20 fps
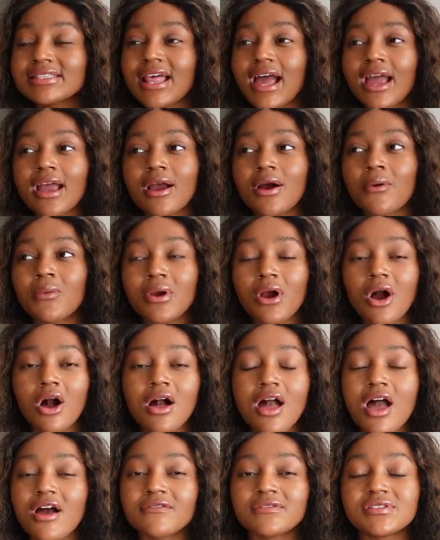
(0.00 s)
Like, we
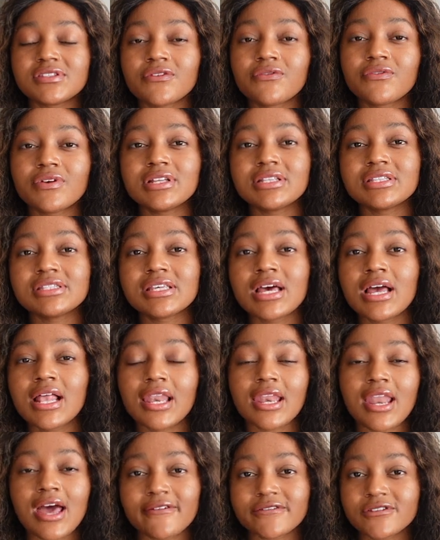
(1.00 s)
all have different
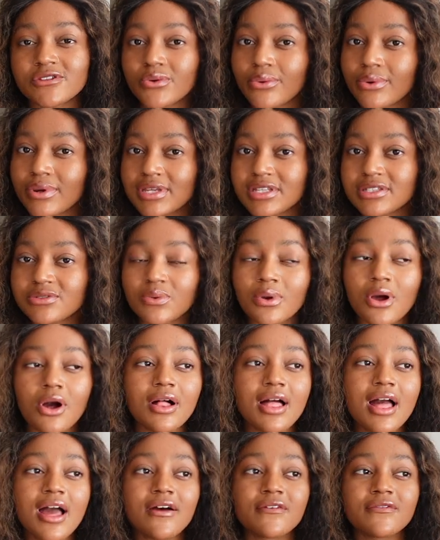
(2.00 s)
life stories, we
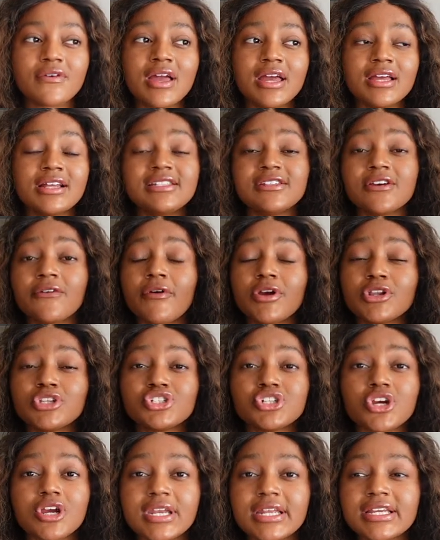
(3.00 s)
all have different
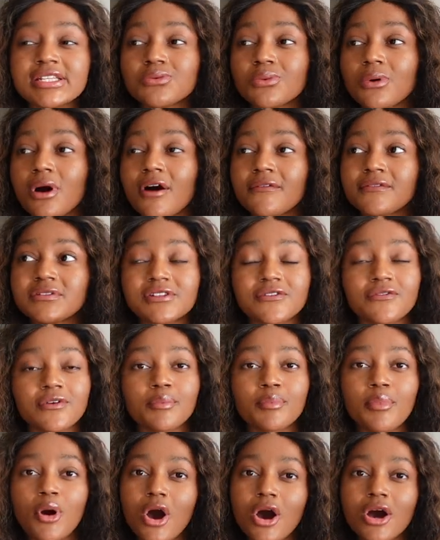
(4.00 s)
journeys, we all have
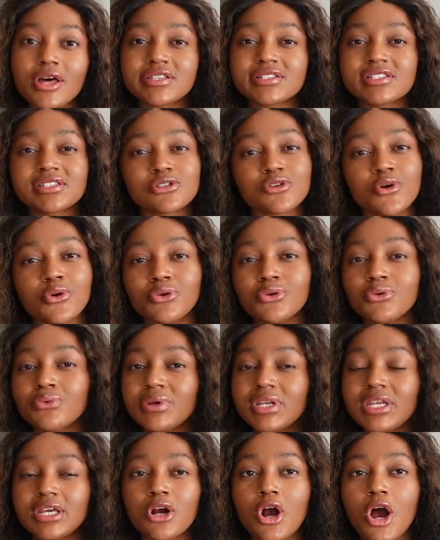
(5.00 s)
different paths, so you
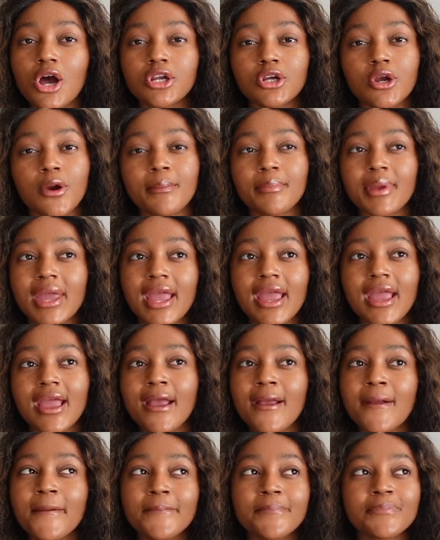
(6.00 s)
really can't
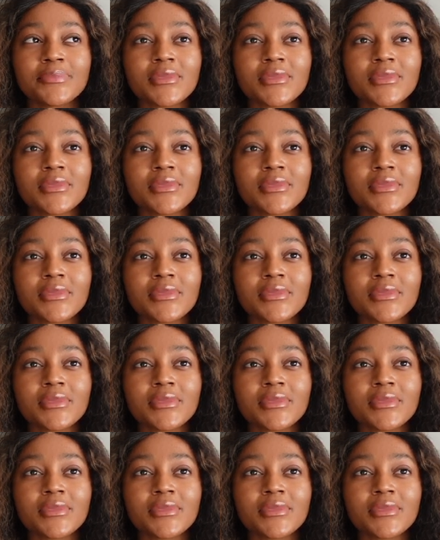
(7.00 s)
compare.